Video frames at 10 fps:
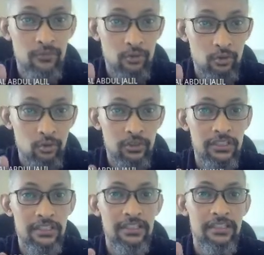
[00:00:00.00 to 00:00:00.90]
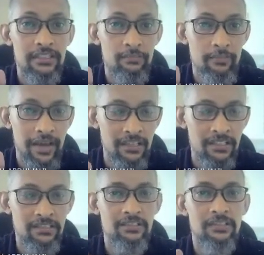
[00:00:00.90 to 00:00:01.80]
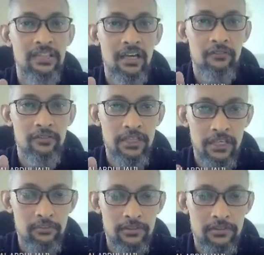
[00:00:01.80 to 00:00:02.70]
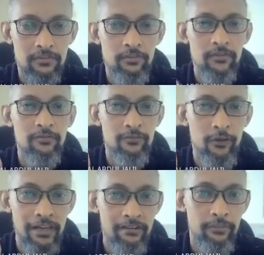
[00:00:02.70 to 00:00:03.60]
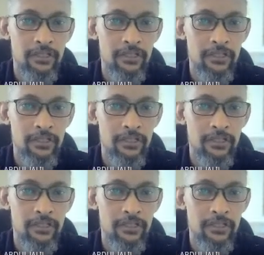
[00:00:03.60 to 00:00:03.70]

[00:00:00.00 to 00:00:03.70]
2D mechanical kind of games for Angry Bird